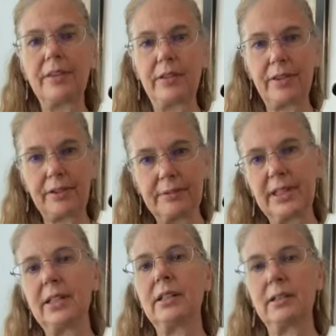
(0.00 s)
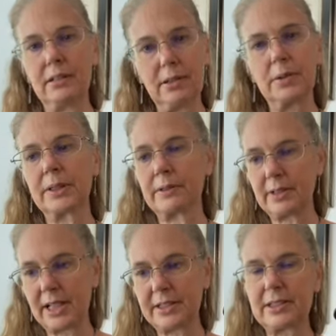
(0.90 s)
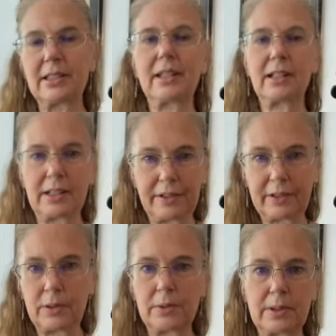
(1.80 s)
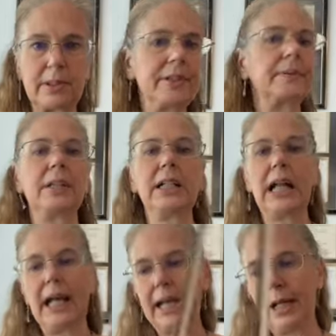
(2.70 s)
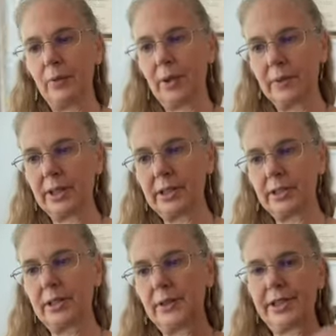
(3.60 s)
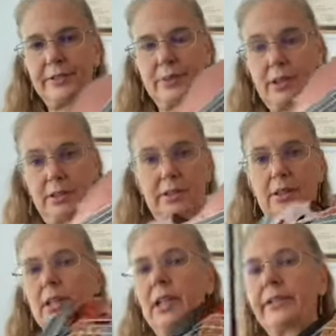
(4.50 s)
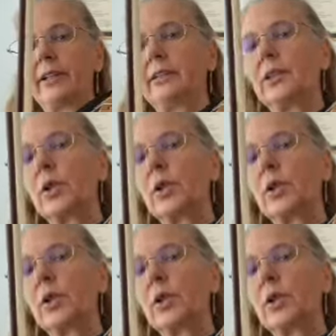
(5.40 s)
then 3 quarter rests and then another quarter note. And what we're going to do is we're going to start in that lower